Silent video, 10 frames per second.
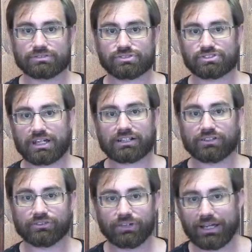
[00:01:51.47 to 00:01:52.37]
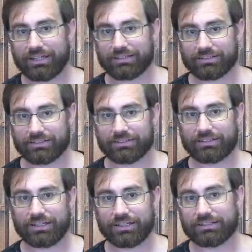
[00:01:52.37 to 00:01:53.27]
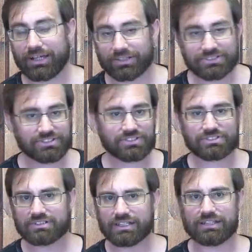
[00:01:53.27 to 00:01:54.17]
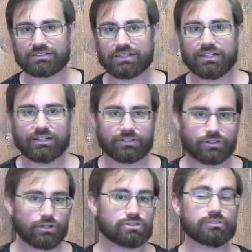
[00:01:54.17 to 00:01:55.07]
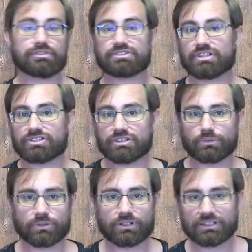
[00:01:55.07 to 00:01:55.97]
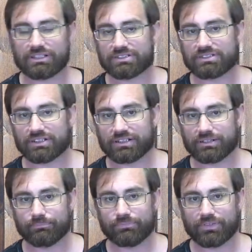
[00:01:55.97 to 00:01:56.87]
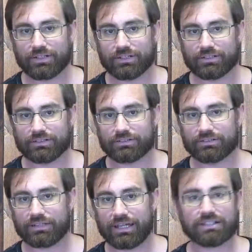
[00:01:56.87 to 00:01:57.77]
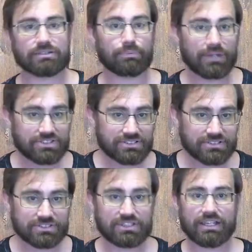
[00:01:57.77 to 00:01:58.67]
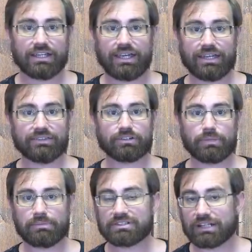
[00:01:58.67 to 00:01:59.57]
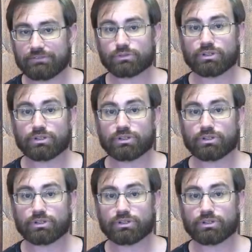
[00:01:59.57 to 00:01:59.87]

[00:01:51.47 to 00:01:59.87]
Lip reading: psychoanalysis and go to a physician in order to get antidepressants. And there may be times in